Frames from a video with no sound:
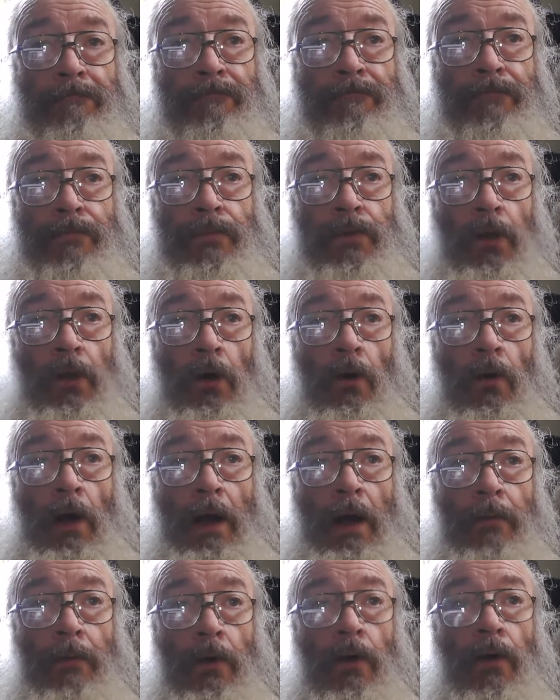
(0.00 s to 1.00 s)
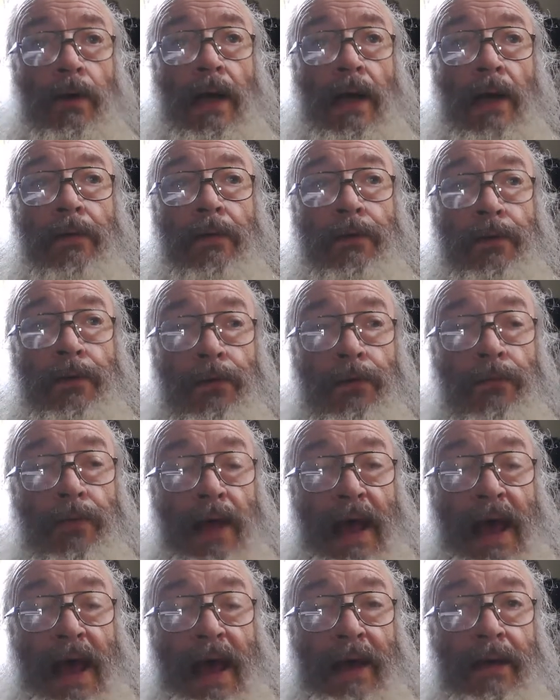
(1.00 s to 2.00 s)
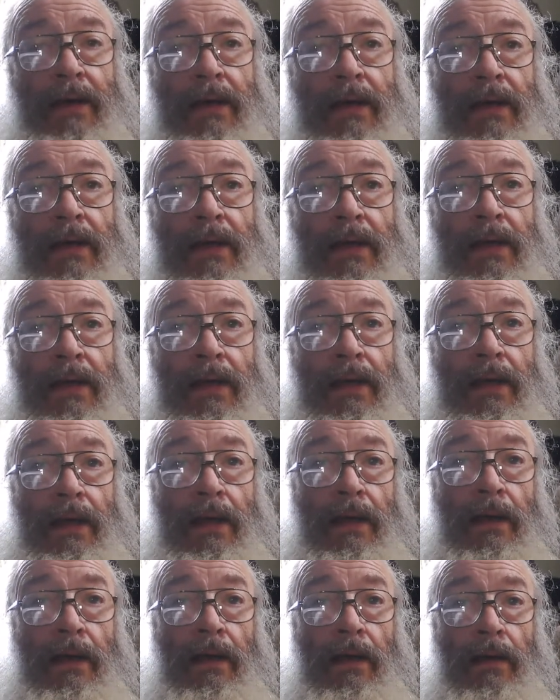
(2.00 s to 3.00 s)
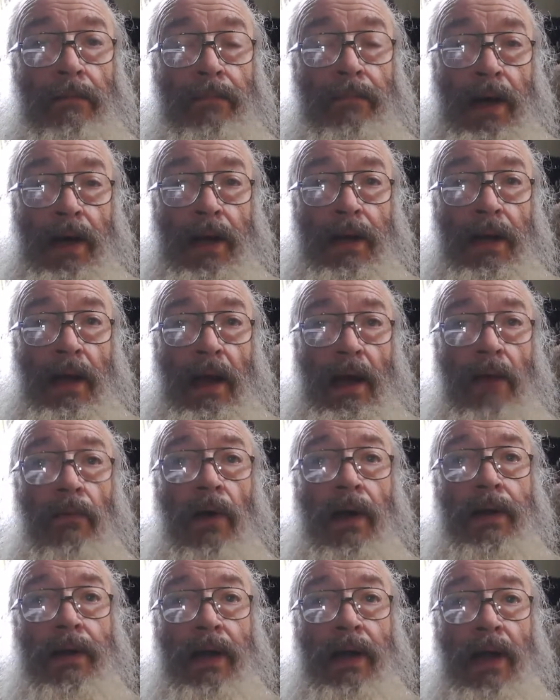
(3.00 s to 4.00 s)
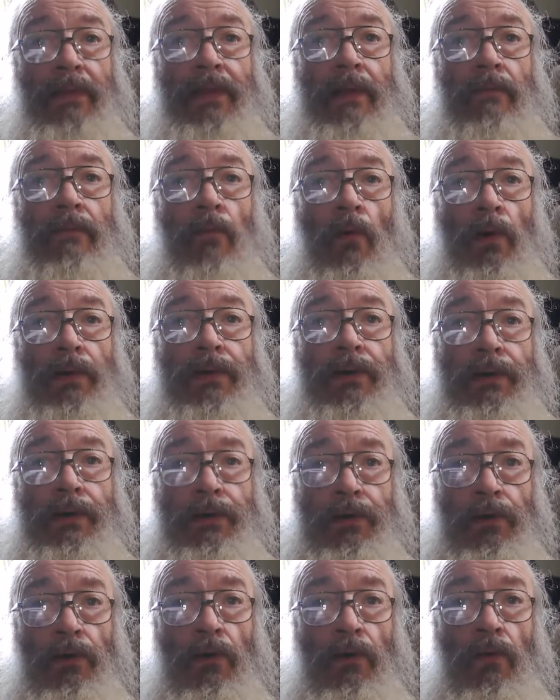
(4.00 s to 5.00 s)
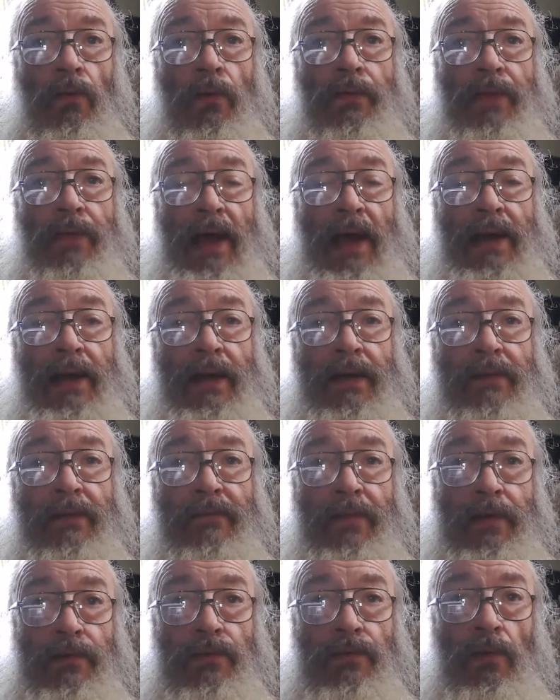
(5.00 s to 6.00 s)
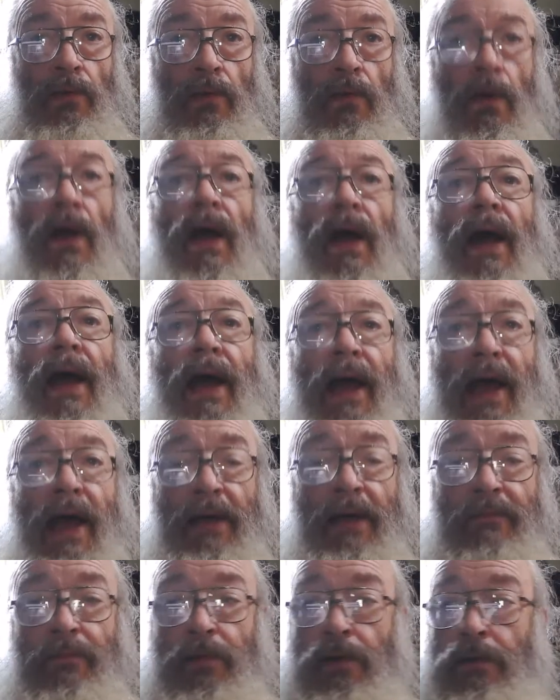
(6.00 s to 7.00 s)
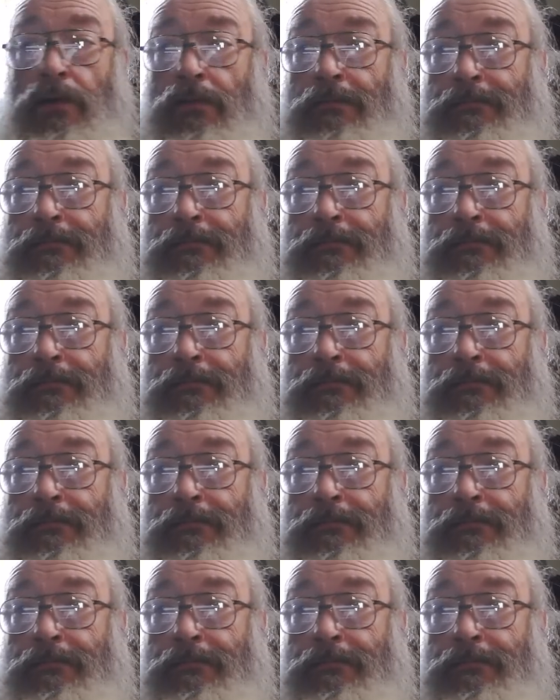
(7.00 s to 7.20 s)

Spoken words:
So I'm going to go down and do that, but I want nothing more to do with that individual ever.